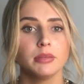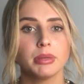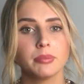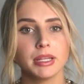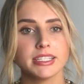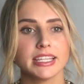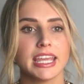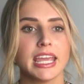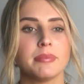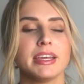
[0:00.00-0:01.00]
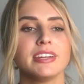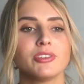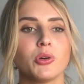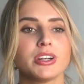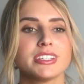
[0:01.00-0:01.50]
big plays of the game, and
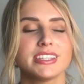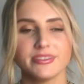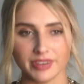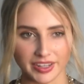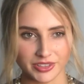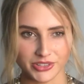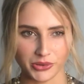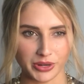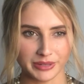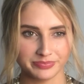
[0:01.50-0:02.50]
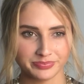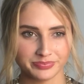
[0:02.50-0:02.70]
of course, the final score.